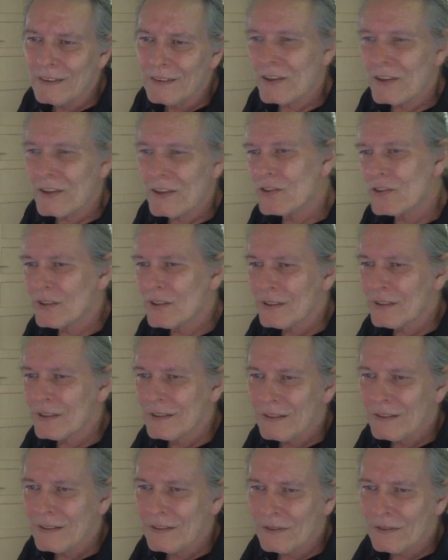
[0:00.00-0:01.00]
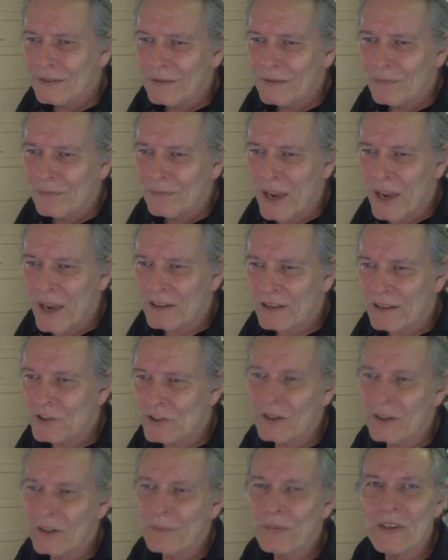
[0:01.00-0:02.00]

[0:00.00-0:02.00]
this battleship